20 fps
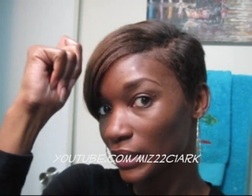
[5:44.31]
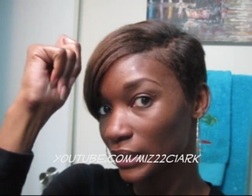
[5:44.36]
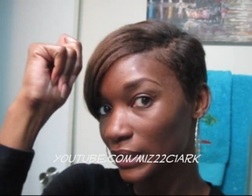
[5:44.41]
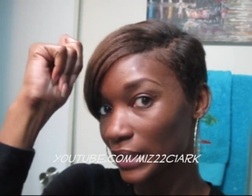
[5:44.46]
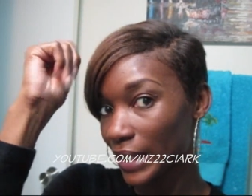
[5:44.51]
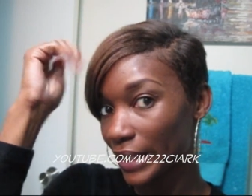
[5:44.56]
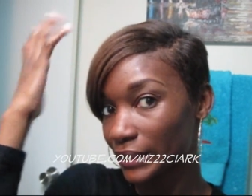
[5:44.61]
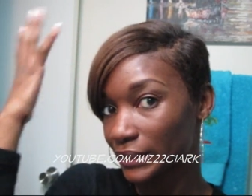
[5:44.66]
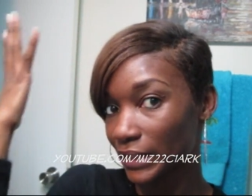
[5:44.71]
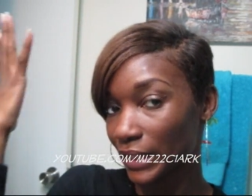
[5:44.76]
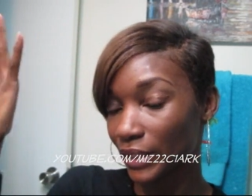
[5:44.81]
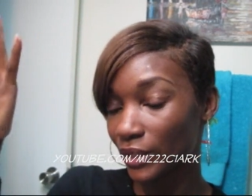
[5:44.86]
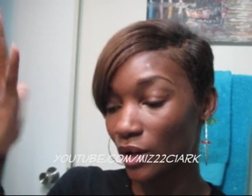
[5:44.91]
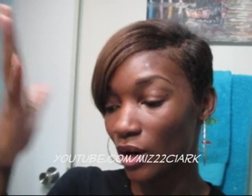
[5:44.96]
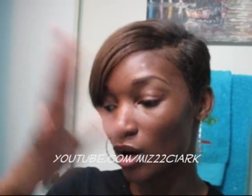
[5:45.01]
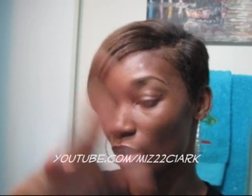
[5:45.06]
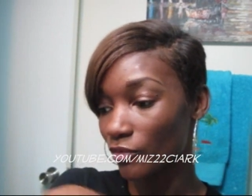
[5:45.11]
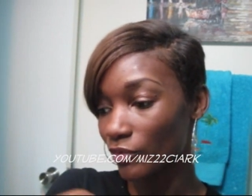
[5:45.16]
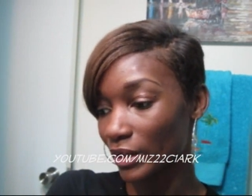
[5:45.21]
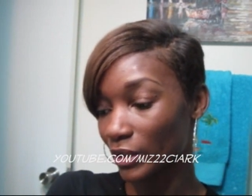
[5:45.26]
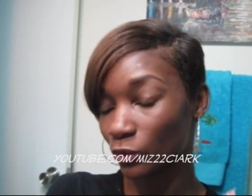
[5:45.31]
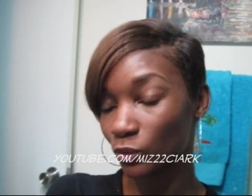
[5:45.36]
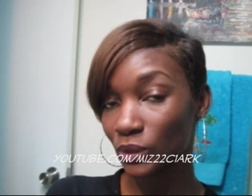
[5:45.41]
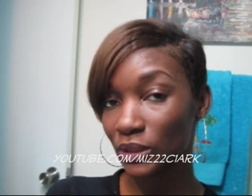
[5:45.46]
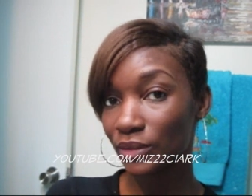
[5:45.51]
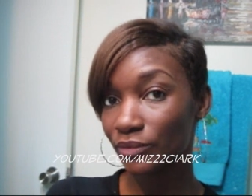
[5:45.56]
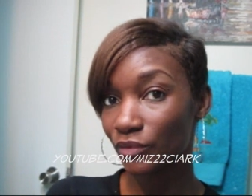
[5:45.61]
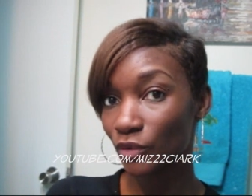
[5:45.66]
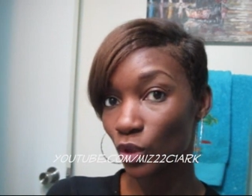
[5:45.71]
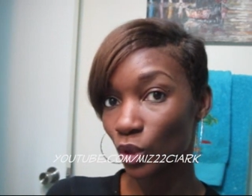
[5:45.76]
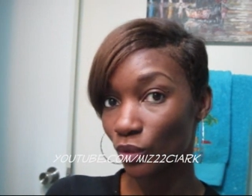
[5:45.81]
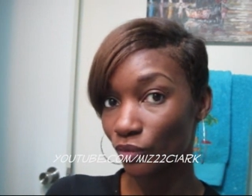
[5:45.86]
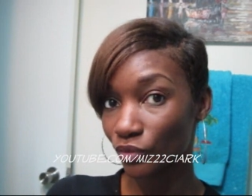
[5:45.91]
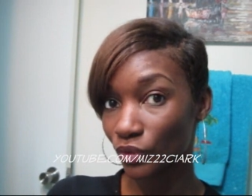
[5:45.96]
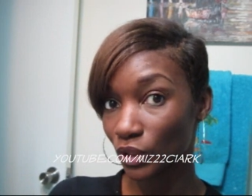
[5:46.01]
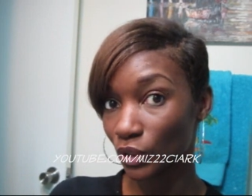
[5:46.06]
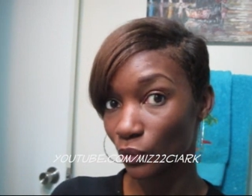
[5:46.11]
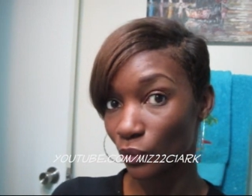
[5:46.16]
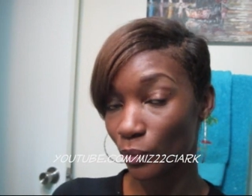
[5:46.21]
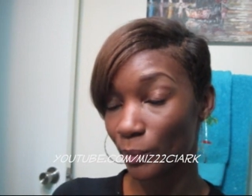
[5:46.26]
slide take it off I don't leave it on
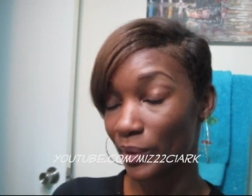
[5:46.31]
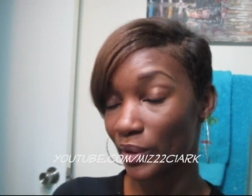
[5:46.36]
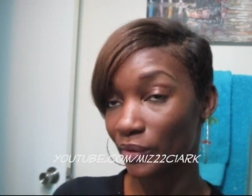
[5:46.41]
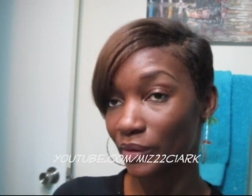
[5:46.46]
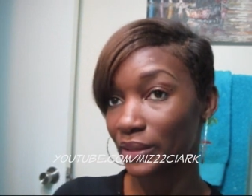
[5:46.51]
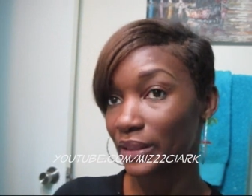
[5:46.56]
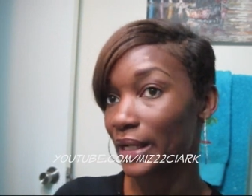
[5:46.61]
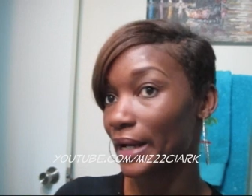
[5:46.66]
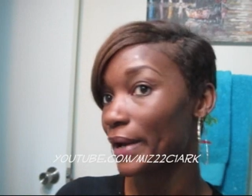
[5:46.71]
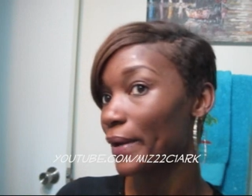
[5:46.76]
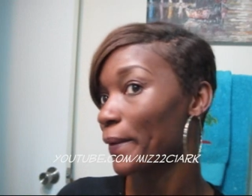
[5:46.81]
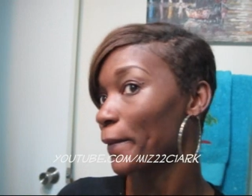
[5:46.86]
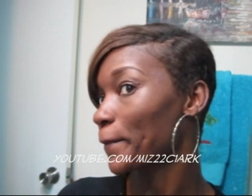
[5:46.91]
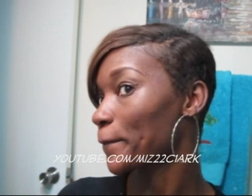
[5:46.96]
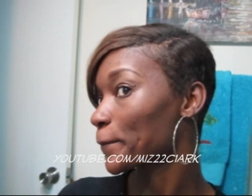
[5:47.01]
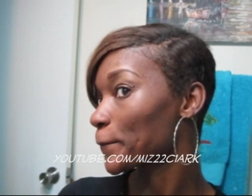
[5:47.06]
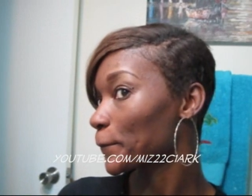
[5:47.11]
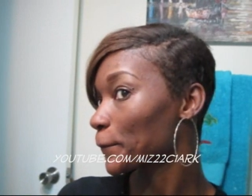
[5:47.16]
for a long amount of time